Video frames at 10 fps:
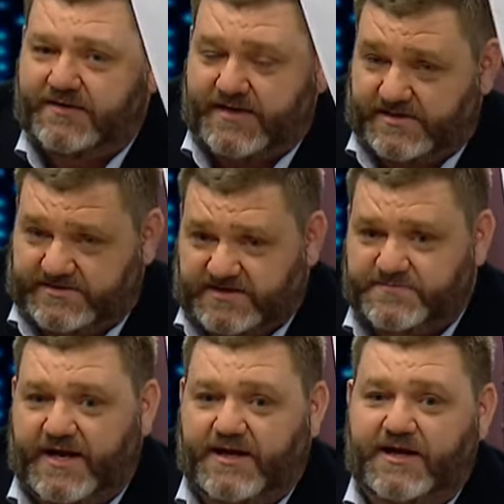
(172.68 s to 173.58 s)
that in
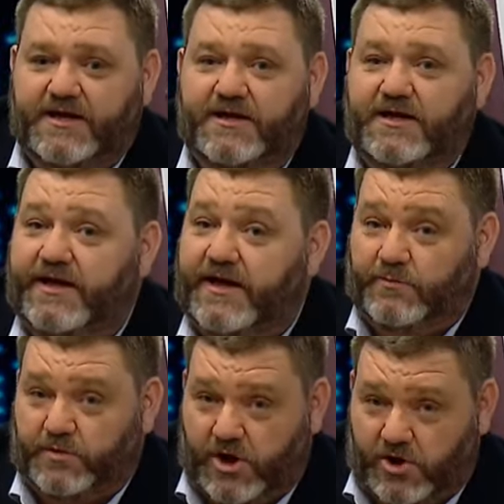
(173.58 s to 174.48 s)
Tasmania
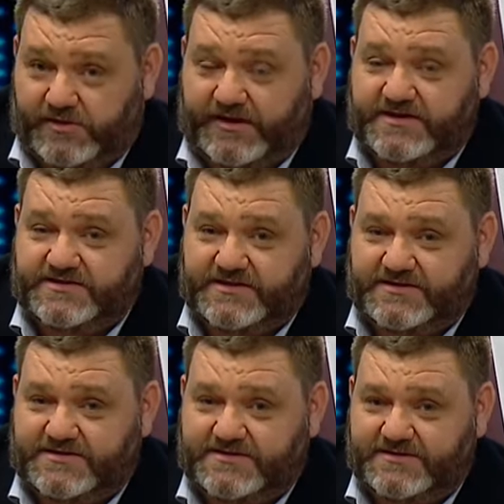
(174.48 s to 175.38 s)
it will only
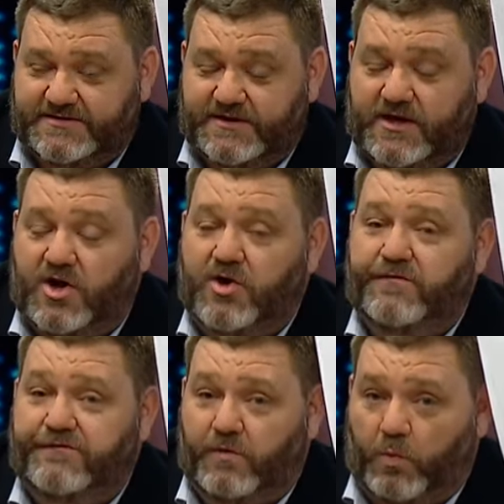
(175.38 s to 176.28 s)
exist
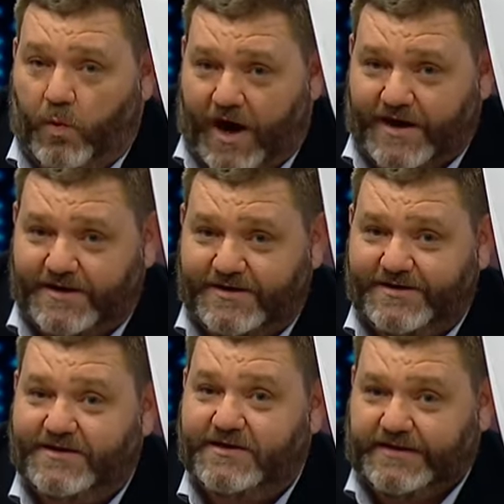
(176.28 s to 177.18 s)
for 1
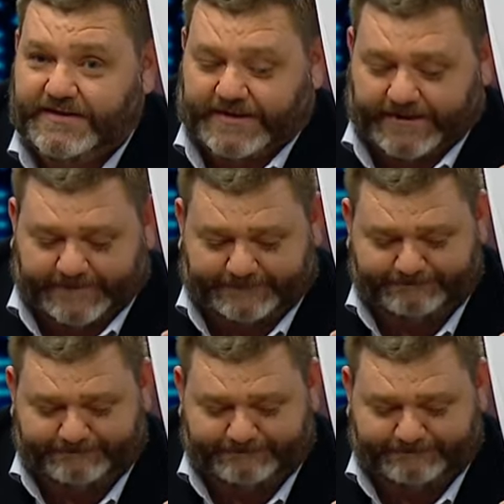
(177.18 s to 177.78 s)
year.